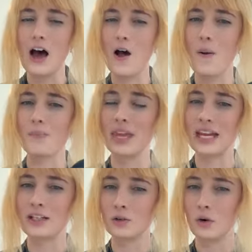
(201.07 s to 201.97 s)
Um,
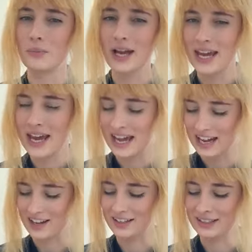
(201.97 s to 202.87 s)
ignore my
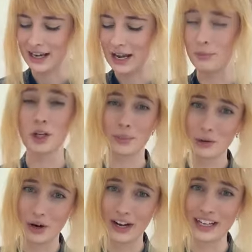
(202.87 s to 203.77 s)
hands. I am going to
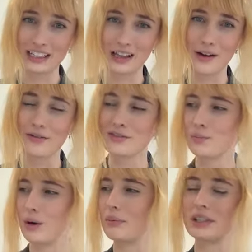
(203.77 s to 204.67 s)
be wearing gloves
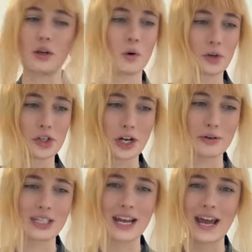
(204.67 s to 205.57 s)
probably the whole
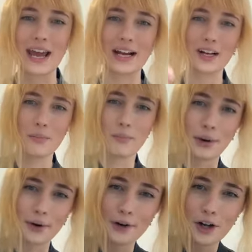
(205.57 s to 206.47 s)
show today. I got a
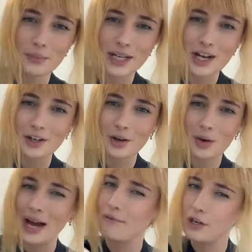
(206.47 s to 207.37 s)
burn on my
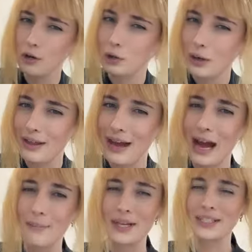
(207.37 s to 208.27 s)
knuckle. I have no clue how that
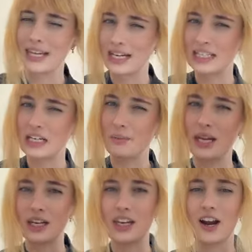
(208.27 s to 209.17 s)
happened, and I need a
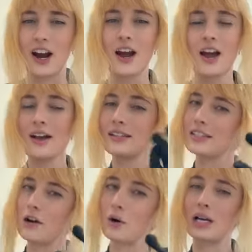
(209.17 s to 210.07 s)
manicure.
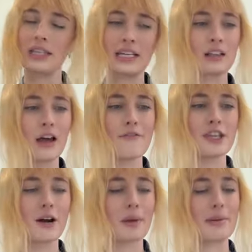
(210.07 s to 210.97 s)
So the
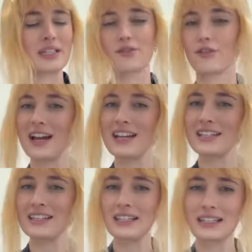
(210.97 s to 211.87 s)
gloves are my best
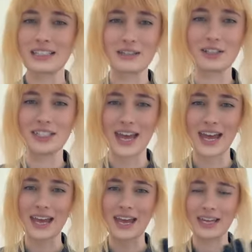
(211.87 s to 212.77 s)
friend
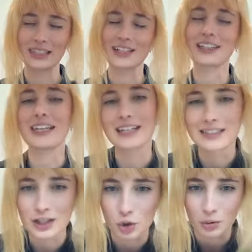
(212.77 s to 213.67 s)
today, and luckily
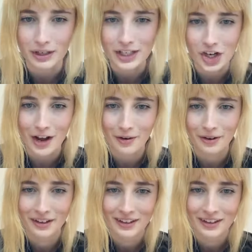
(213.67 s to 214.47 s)
it's a jewelry show.